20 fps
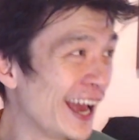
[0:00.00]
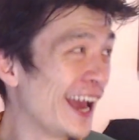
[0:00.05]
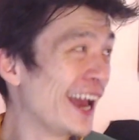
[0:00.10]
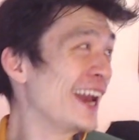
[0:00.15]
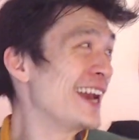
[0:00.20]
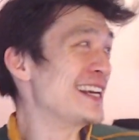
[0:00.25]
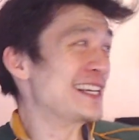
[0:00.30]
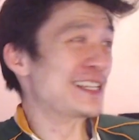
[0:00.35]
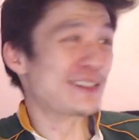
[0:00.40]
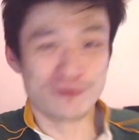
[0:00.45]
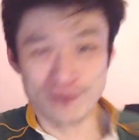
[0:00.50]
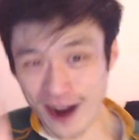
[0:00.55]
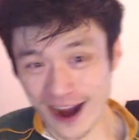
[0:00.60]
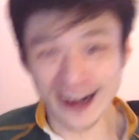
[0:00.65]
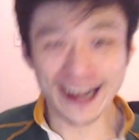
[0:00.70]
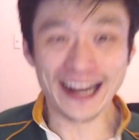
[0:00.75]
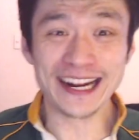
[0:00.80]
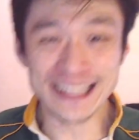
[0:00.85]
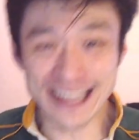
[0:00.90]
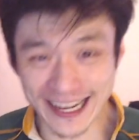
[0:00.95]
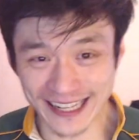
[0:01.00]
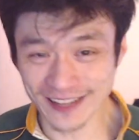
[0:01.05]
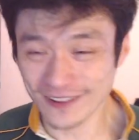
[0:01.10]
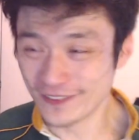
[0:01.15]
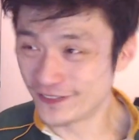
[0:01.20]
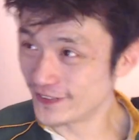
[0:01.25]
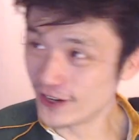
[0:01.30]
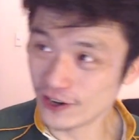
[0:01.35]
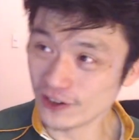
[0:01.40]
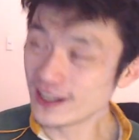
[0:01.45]
He's running down the
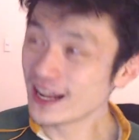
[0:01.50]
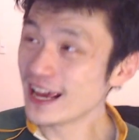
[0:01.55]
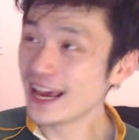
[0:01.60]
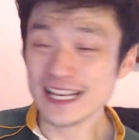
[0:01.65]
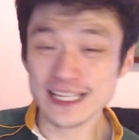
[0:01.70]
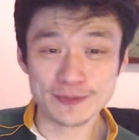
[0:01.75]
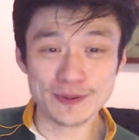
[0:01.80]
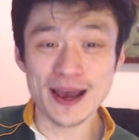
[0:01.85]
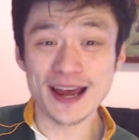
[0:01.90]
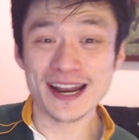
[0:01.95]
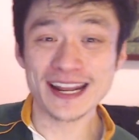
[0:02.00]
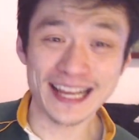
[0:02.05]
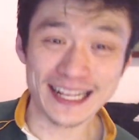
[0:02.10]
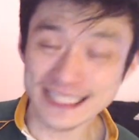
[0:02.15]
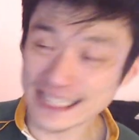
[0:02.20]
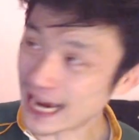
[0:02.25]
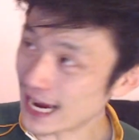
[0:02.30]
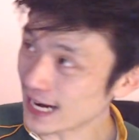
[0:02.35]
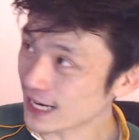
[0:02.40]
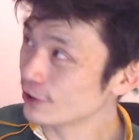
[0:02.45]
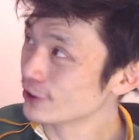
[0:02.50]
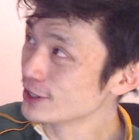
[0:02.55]
field. He's about to get tackled.